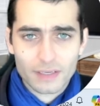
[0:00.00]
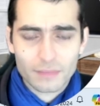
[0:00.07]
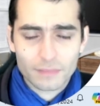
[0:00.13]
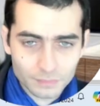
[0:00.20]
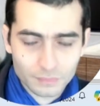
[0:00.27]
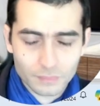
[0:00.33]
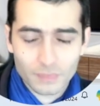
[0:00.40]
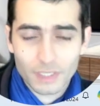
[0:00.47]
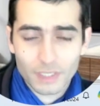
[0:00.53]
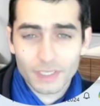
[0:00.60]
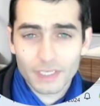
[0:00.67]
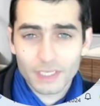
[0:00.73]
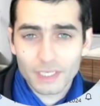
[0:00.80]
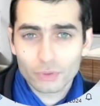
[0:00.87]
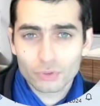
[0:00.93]
Then
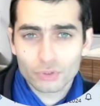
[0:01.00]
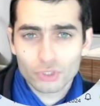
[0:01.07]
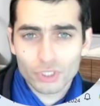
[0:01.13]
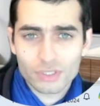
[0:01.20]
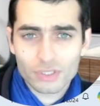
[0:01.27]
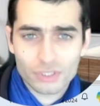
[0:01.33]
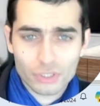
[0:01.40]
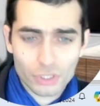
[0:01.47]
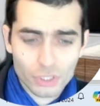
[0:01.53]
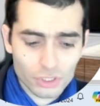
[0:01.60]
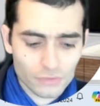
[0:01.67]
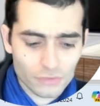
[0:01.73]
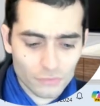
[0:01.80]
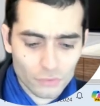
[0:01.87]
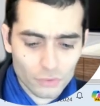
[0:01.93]
here you just search
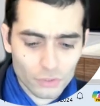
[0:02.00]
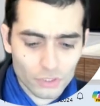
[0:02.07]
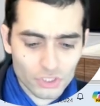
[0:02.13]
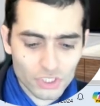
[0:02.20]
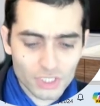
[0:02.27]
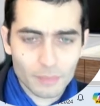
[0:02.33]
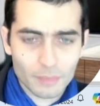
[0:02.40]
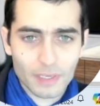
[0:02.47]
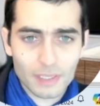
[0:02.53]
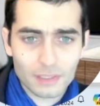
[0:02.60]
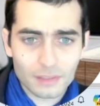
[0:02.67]
for Gmail.